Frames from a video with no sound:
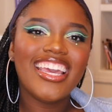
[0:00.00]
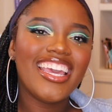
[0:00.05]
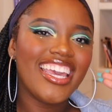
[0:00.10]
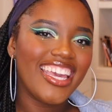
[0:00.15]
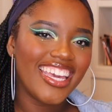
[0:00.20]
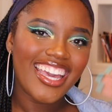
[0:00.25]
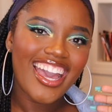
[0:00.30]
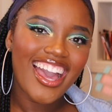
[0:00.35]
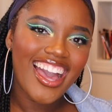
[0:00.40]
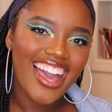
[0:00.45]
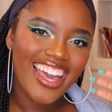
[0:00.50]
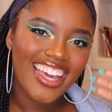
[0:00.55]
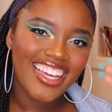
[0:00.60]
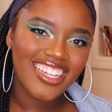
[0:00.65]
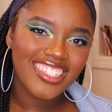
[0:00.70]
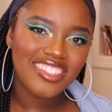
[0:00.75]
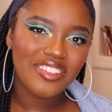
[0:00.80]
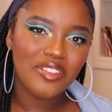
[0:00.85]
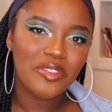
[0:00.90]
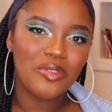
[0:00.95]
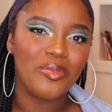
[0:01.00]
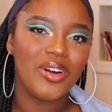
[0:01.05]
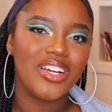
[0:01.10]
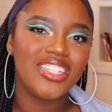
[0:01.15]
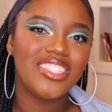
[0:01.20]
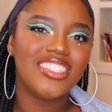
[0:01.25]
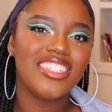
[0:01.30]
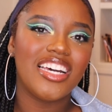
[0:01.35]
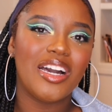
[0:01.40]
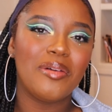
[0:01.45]
Hey guys,
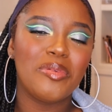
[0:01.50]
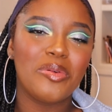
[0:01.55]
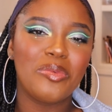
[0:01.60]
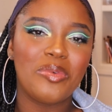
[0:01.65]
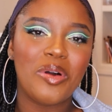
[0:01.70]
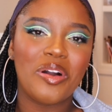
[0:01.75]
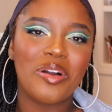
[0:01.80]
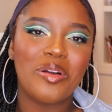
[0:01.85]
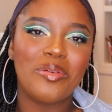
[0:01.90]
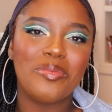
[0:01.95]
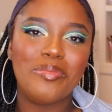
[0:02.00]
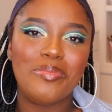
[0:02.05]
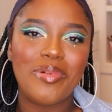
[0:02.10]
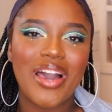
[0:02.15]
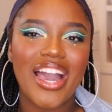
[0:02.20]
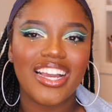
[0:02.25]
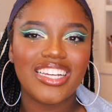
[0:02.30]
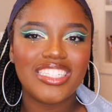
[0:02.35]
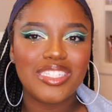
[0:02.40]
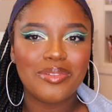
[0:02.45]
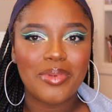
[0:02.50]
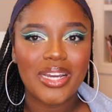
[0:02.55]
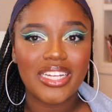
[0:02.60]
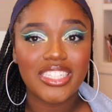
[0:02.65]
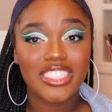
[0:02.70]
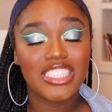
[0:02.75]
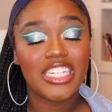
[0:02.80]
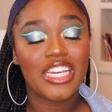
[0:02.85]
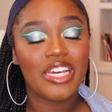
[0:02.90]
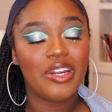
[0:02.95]
what's up and welcome back to my
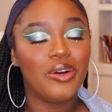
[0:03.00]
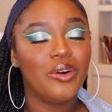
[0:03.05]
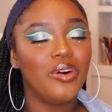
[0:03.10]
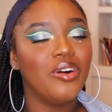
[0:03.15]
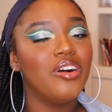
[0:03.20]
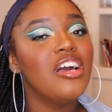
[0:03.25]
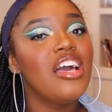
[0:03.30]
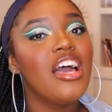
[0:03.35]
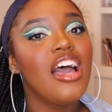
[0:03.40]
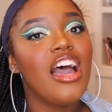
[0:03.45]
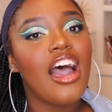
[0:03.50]
channel.